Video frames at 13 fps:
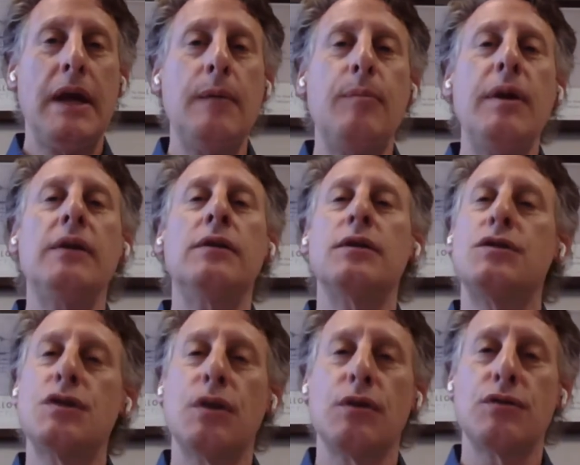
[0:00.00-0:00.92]
keeping the
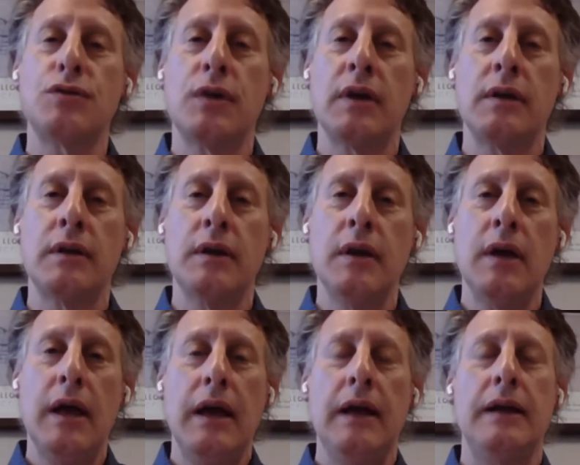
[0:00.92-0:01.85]
children
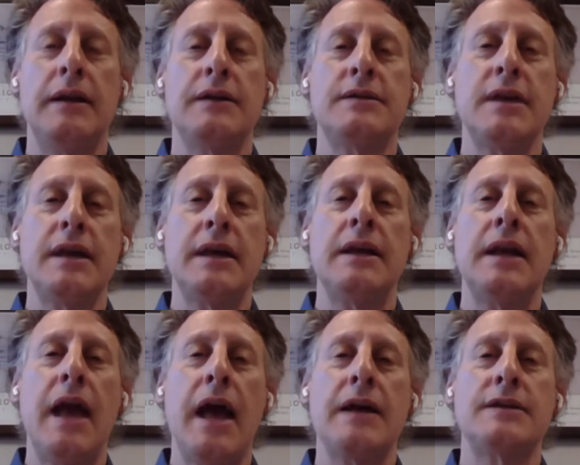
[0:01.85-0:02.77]
in
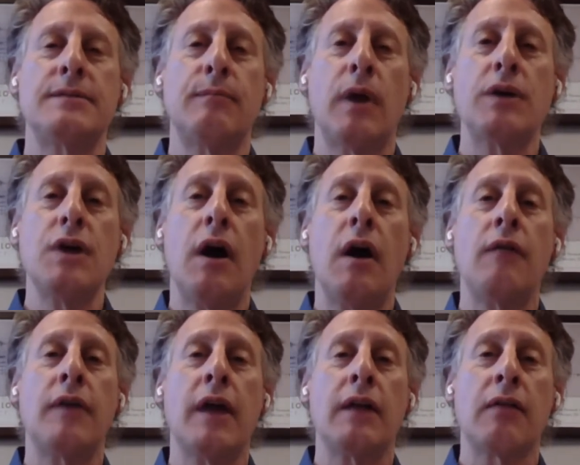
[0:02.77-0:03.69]
as much
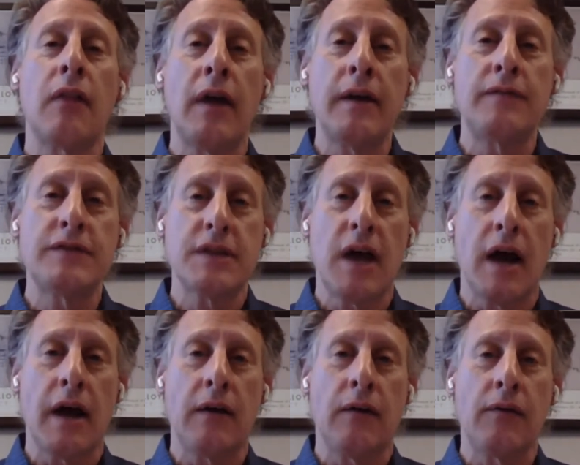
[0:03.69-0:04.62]
of a
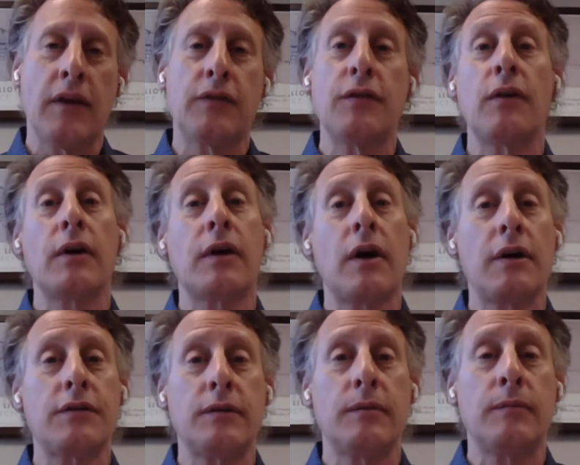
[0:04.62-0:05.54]
lifestyle that they're
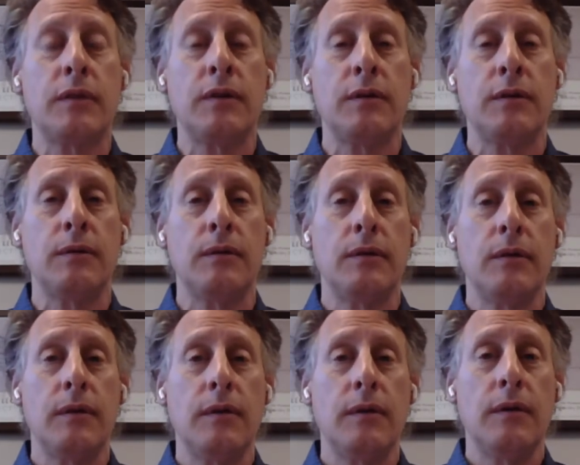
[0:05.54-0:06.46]
accustomed to
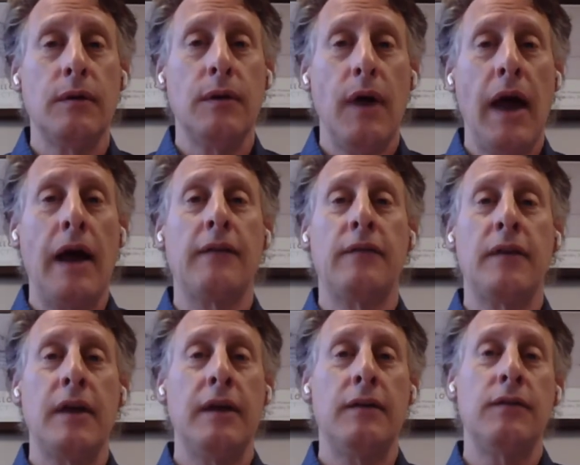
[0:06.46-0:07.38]
as
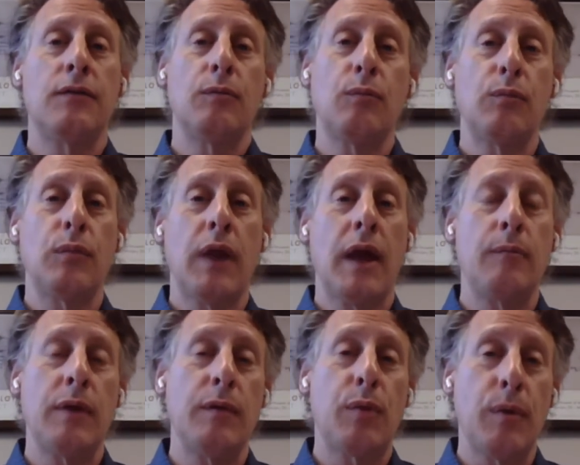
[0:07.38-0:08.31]

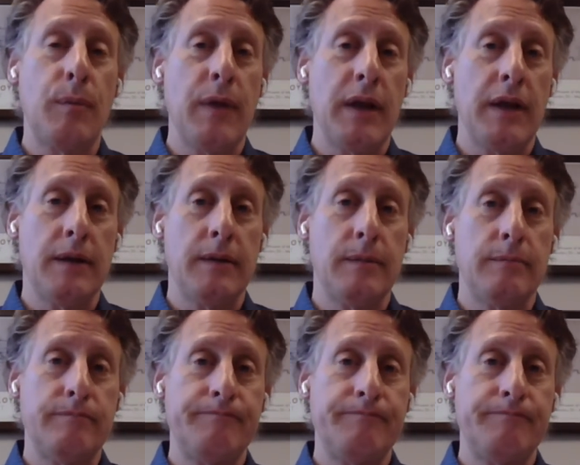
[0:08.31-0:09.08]
can be permitted.